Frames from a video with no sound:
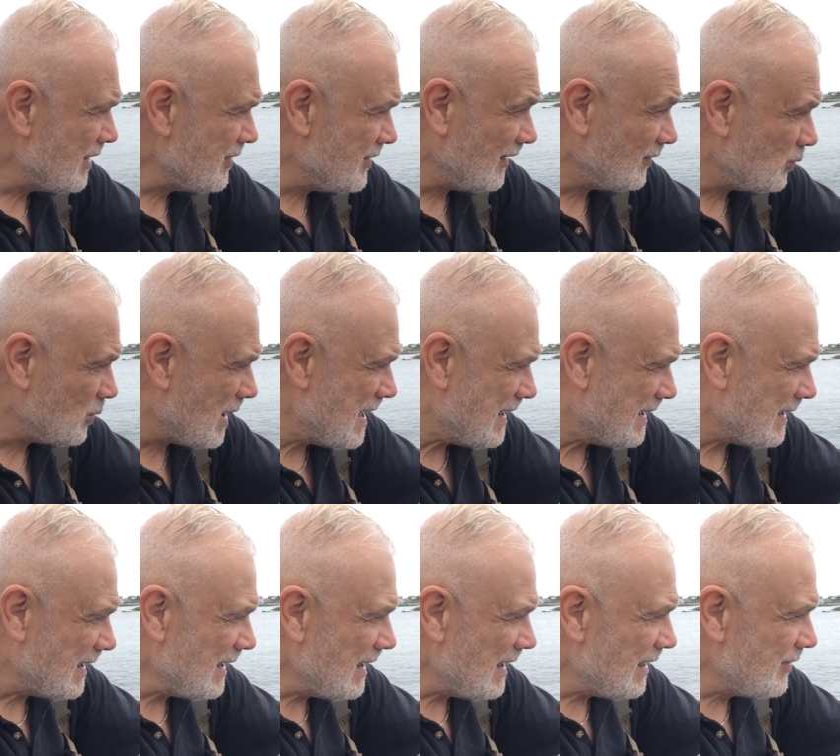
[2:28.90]
this week
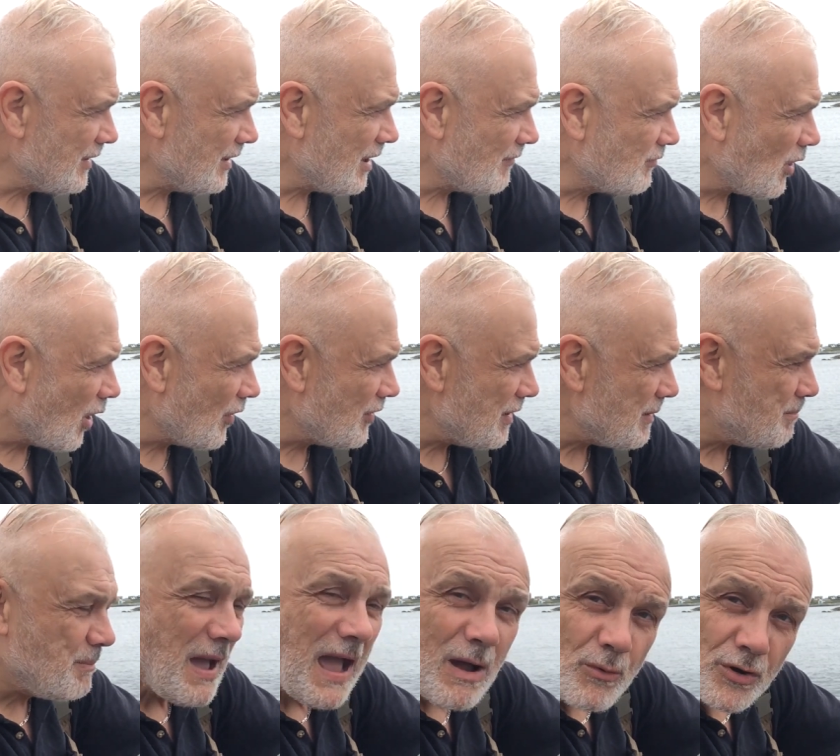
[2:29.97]
that I've got the
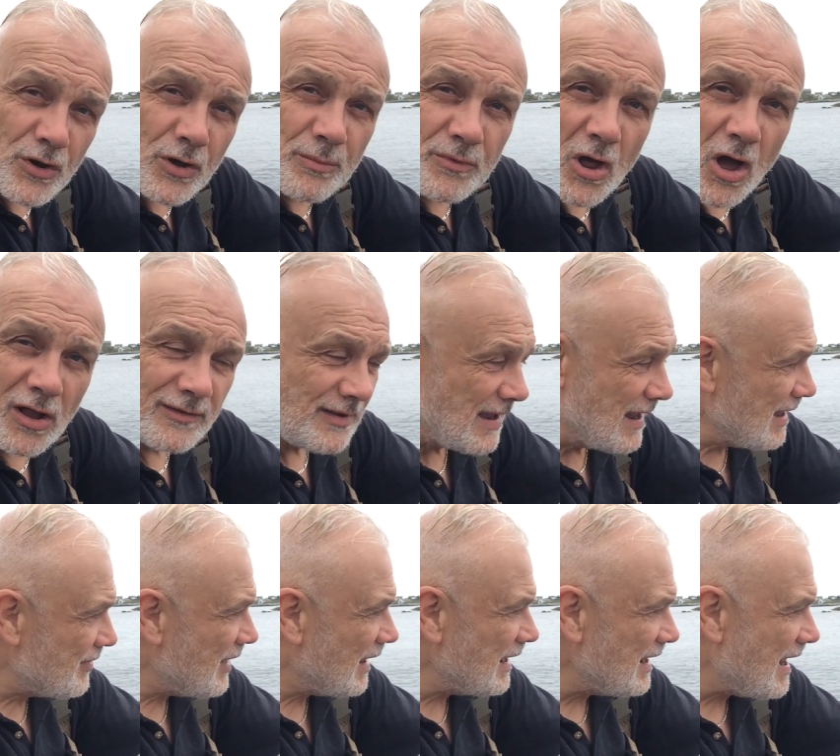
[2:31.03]
power gum knot
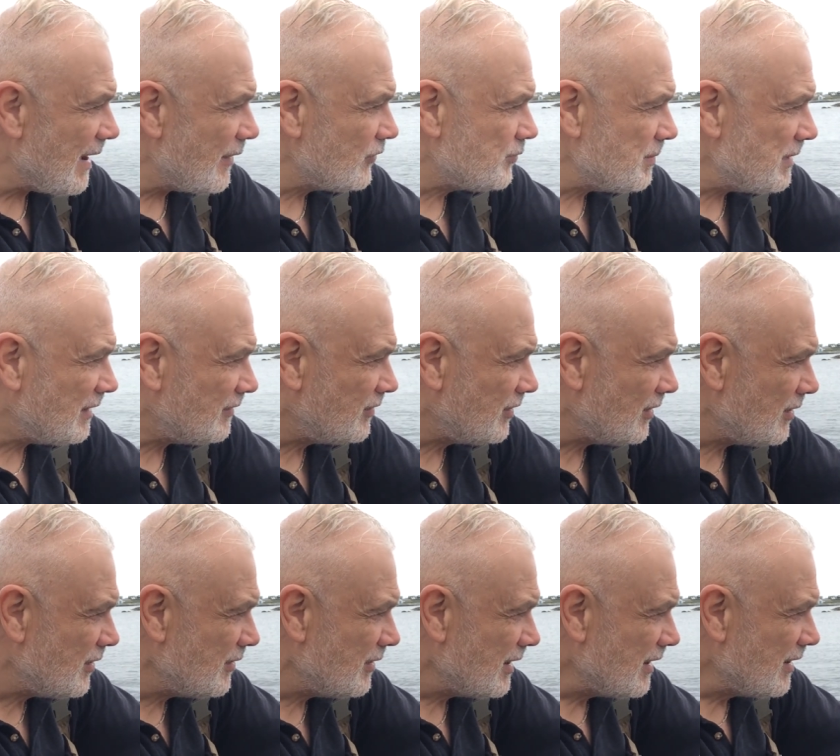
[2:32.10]
that allows me
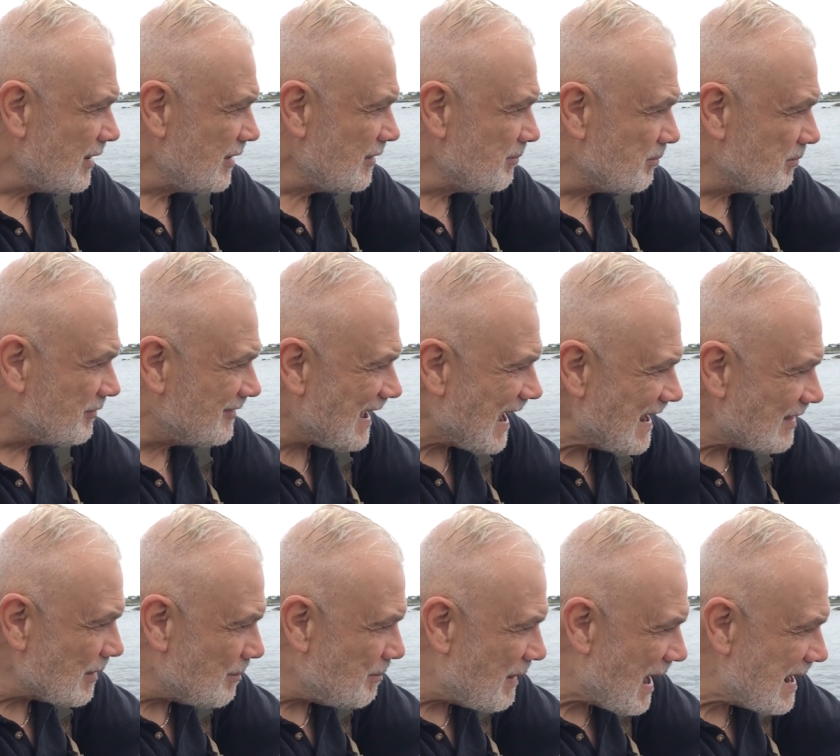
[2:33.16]
to take
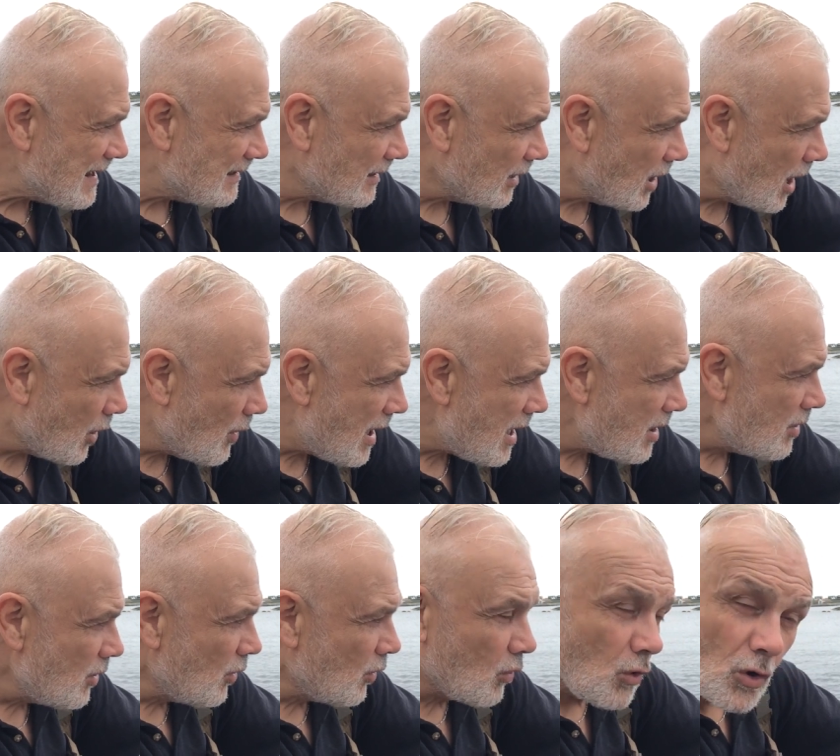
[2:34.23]
the bait lower
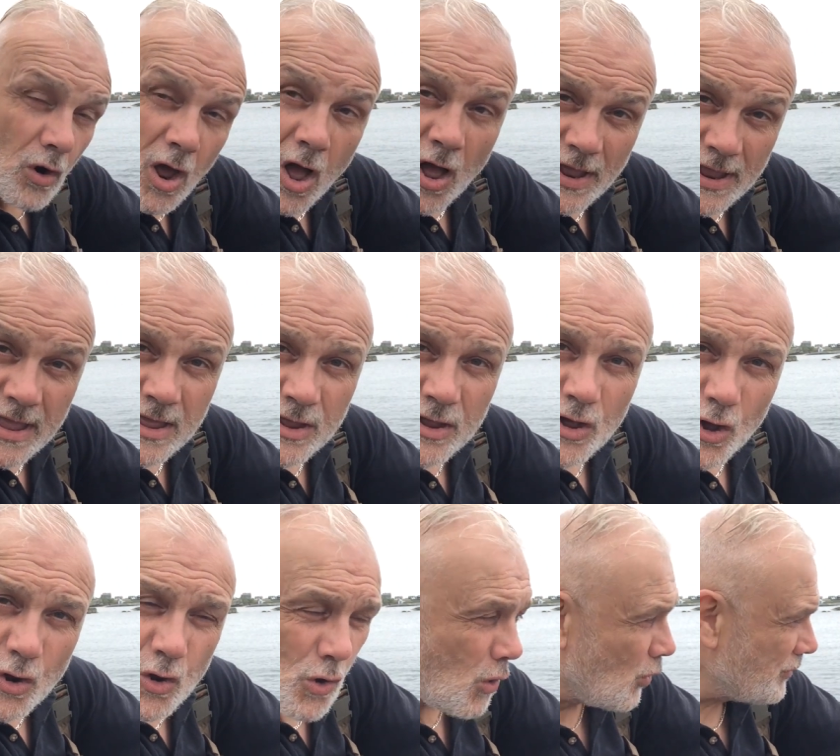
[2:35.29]
or higher
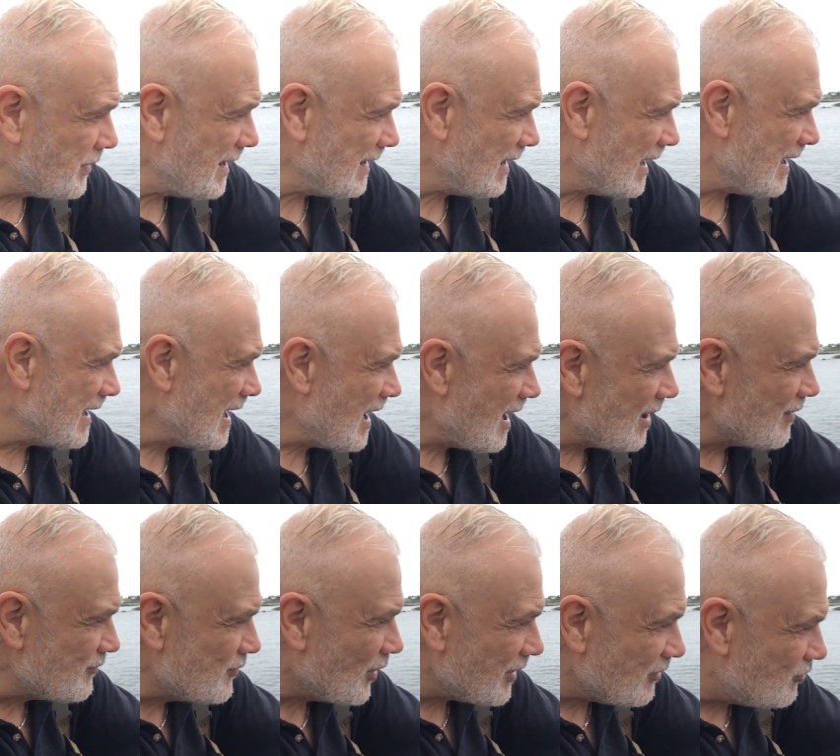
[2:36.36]
accordingly. And
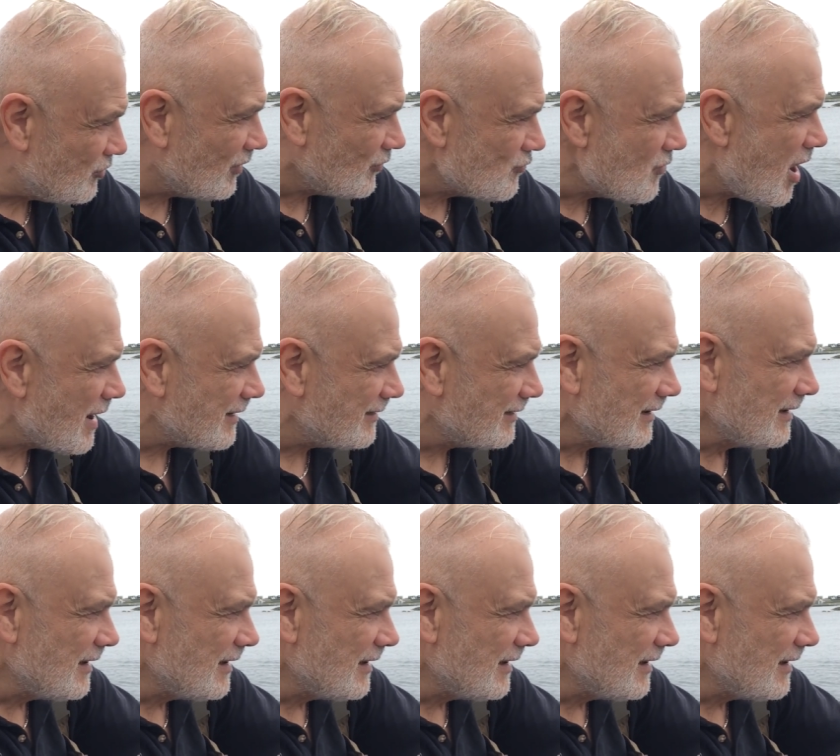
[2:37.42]
I've got it just right.